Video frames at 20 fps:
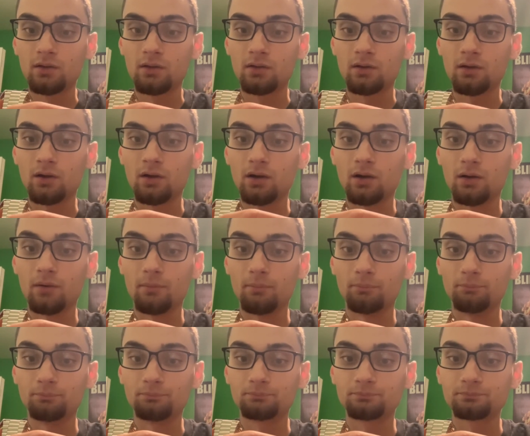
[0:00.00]

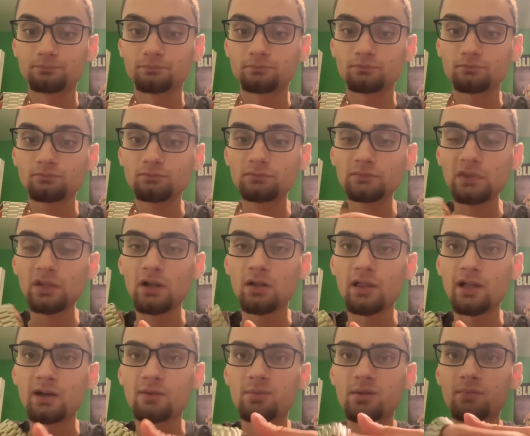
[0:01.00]
A
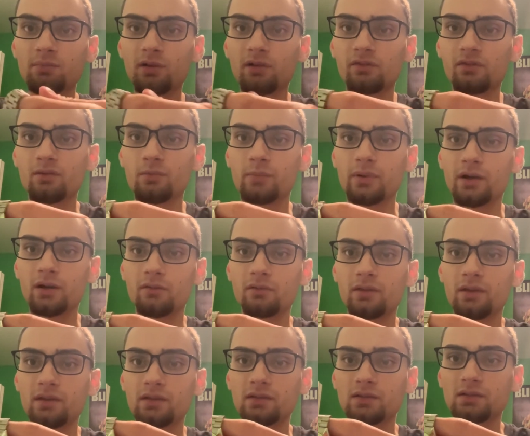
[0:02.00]
lot of people have compared
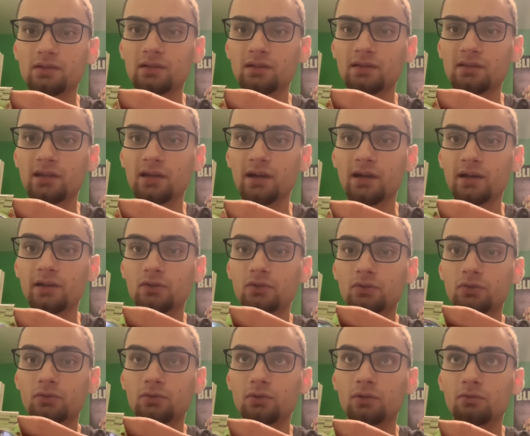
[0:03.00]
this design
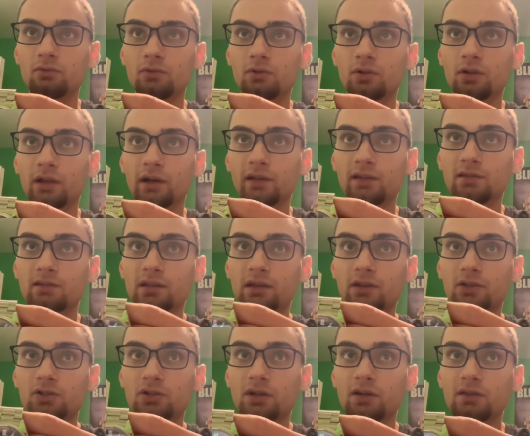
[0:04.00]
to the Rolex
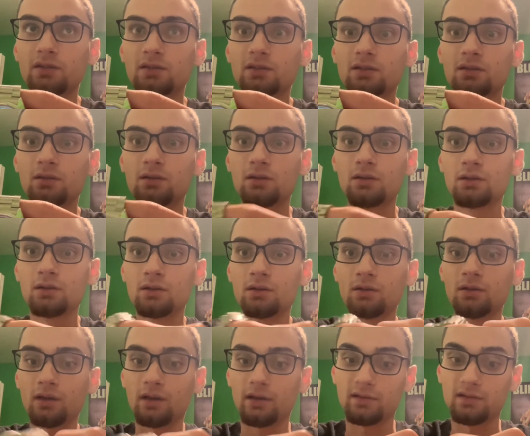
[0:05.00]
Datejust.
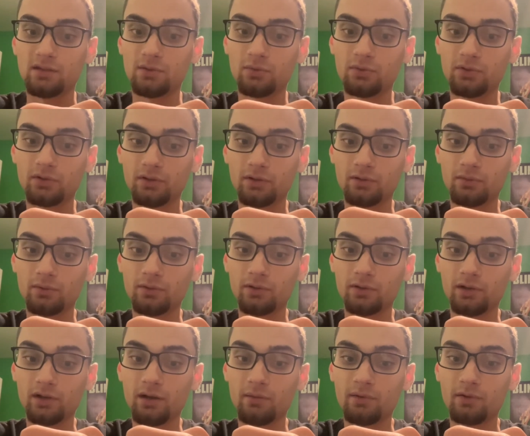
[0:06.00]
I see where
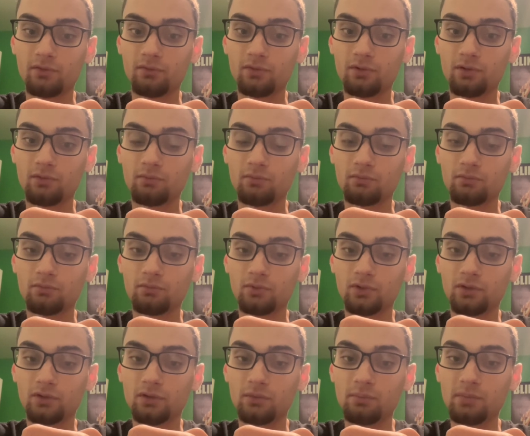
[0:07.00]
they're coming from
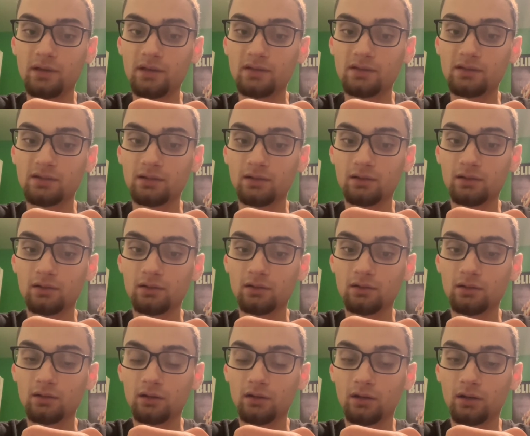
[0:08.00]
with the basic
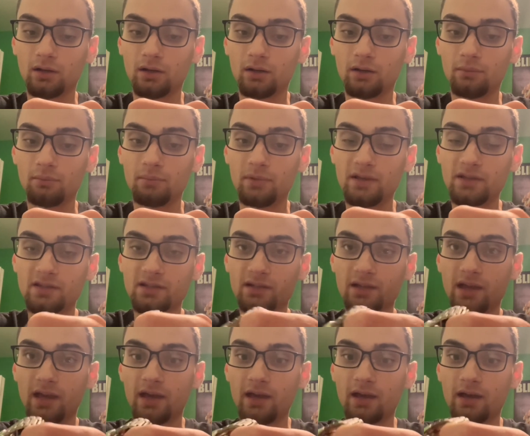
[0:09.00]

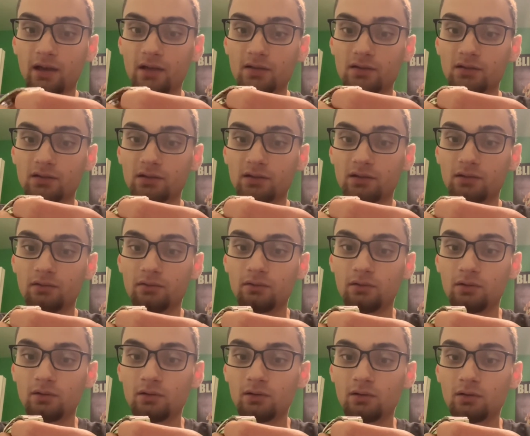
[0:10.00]
hands and
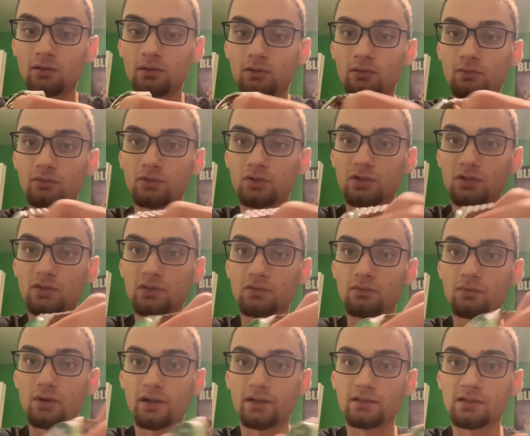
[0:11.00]
just
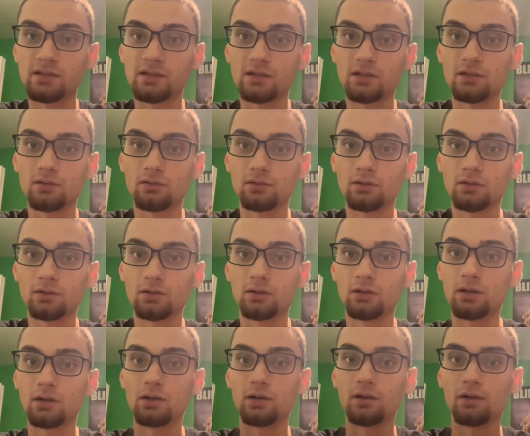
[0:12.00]
rectangular,
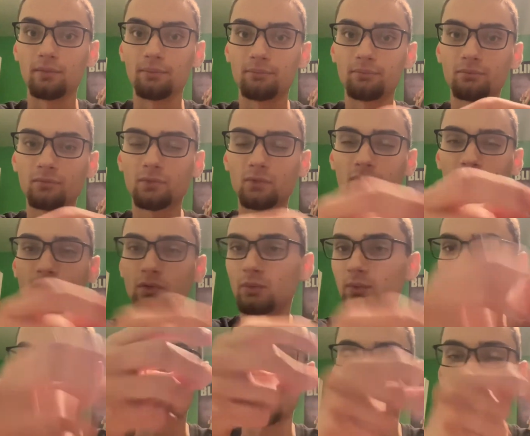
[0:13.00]

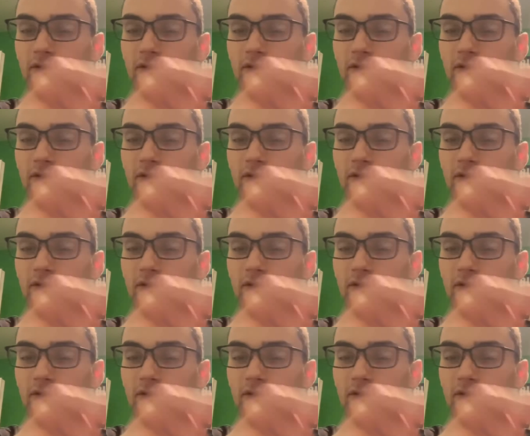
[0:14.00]
how are